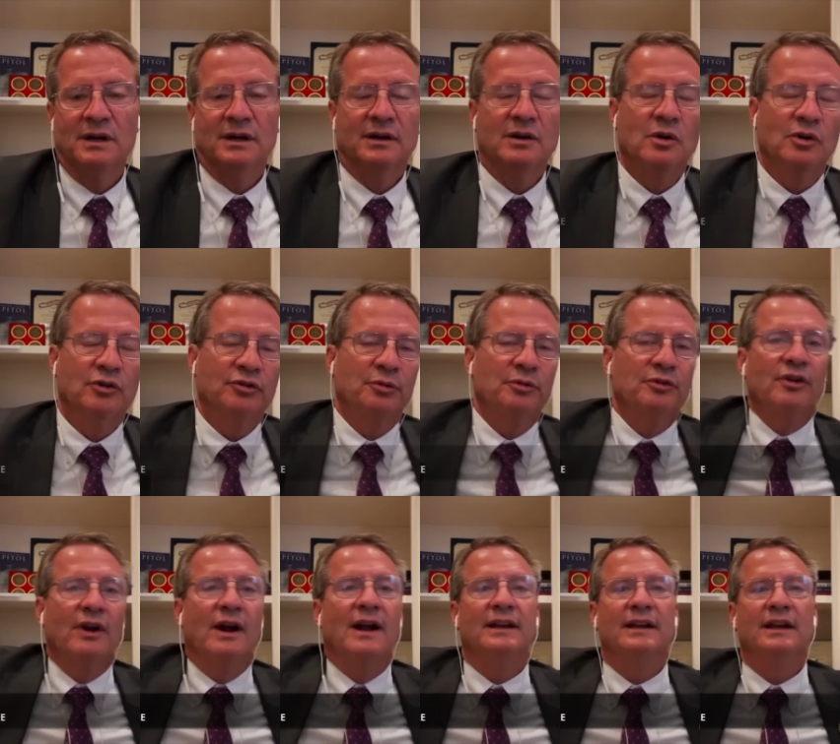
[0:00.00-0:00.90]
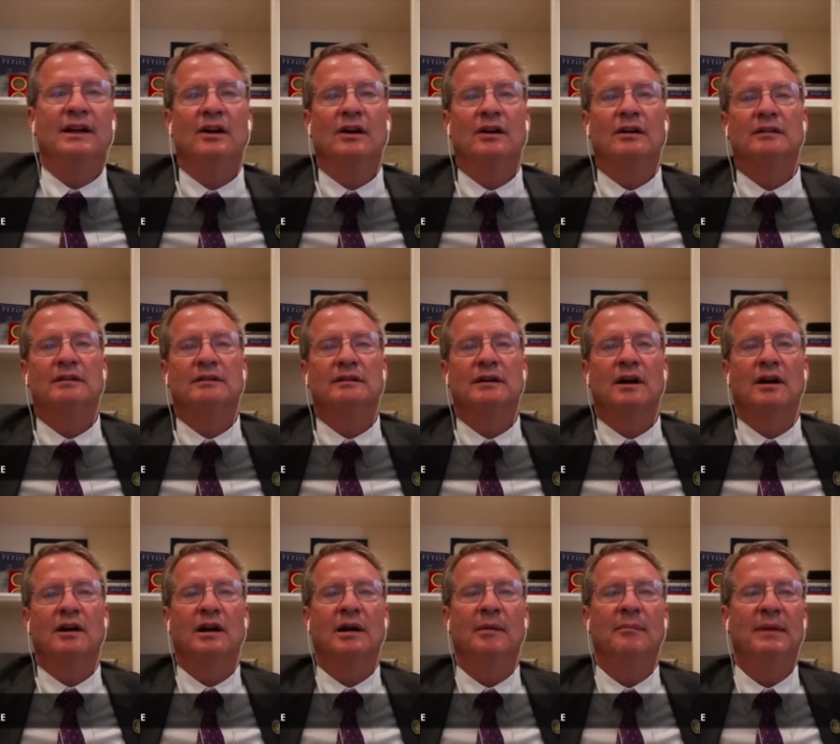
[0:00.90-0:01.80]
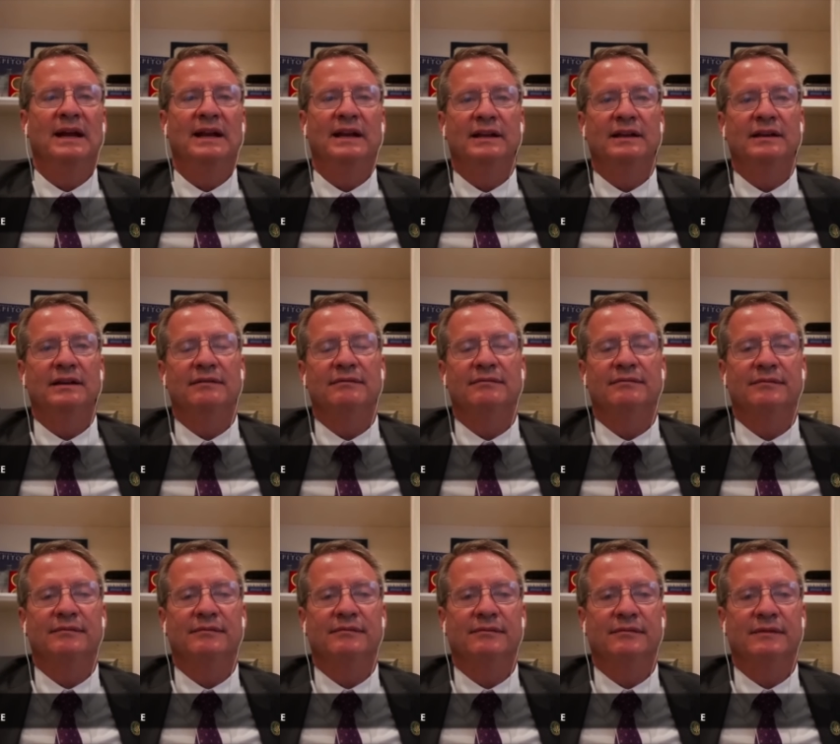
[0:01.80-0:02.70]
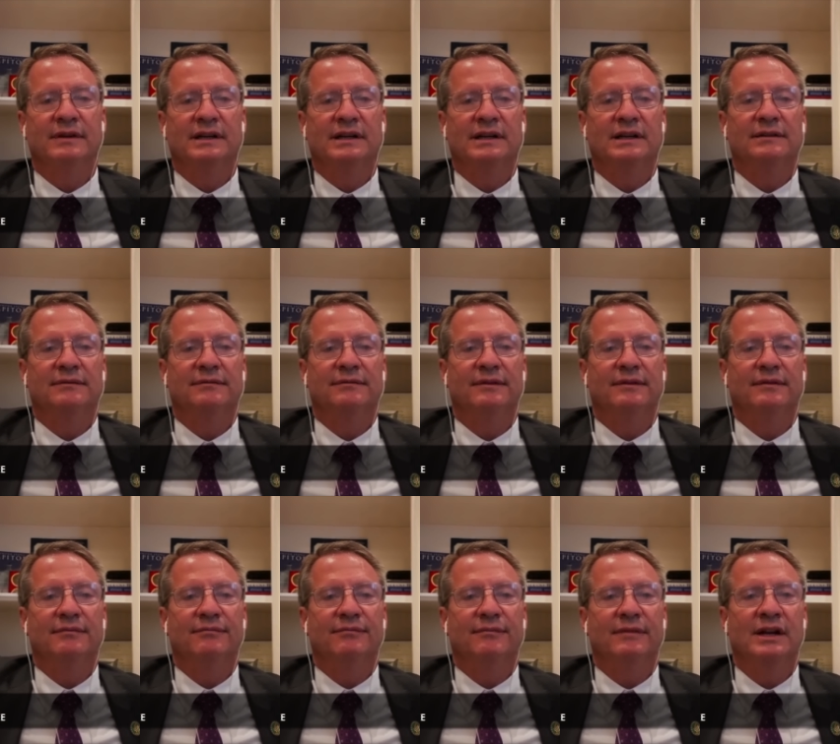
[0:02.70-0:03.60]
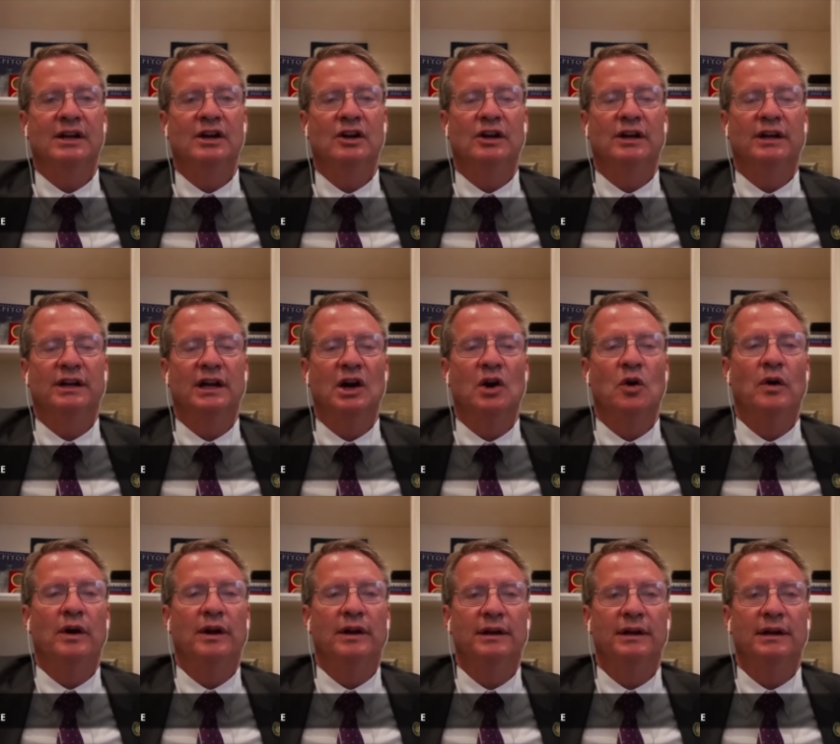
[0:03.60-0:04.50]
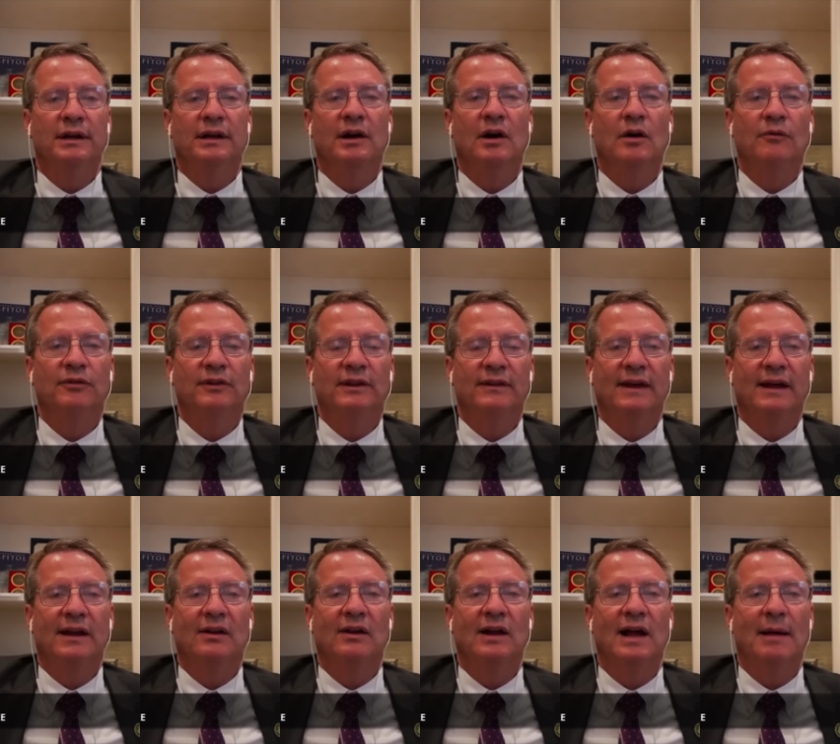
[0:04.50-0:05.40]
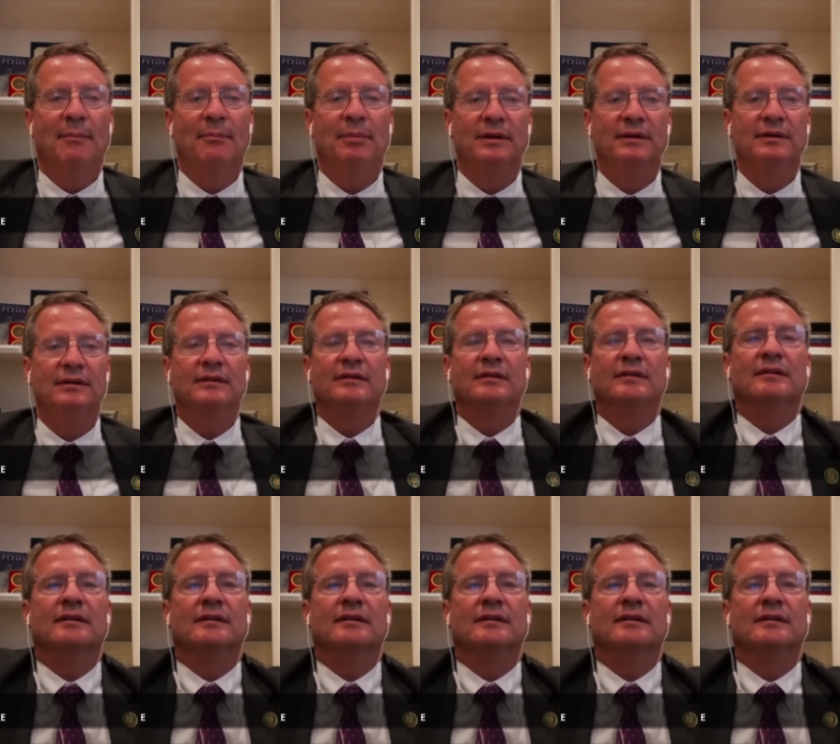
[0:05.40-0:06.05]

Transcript: Well, of course, we're trying to get our committee hearing going, and hopefully that'll happen